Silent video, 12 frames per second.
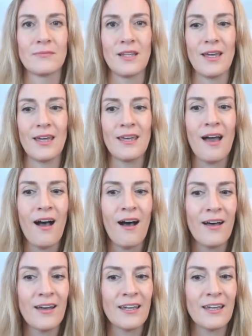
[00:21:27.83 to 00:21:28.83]

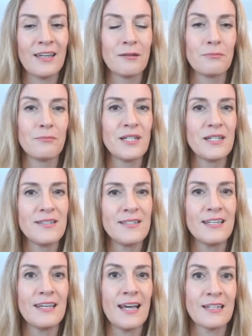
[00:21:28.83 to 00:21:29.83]
AI,
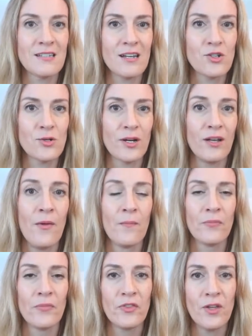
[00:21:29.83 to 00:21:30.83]
BC, etc.
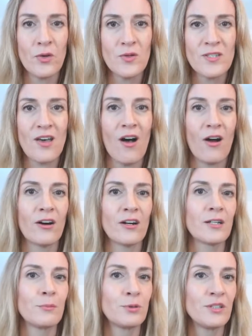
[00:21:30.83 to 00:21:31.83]
Those are
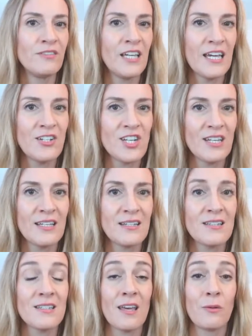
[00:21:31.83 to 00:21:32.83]

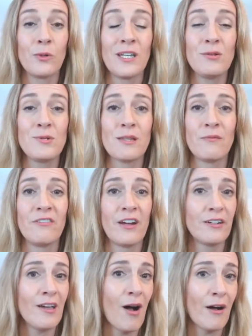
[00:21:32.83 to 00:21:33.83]
abbreviations and we use them
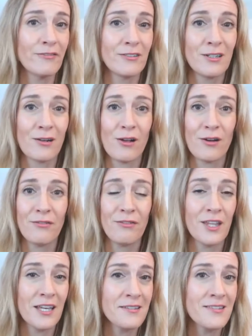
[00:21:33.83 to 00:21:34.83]
very often. A lot of
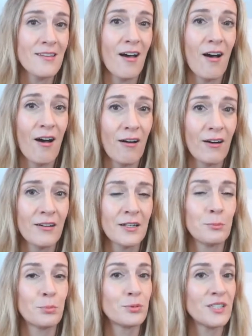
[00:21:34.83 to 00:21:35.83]
things are
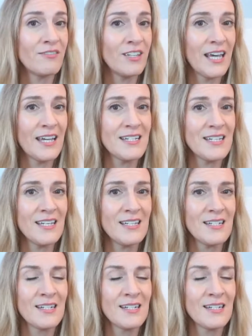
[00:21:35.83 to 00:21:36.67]
abbreviated.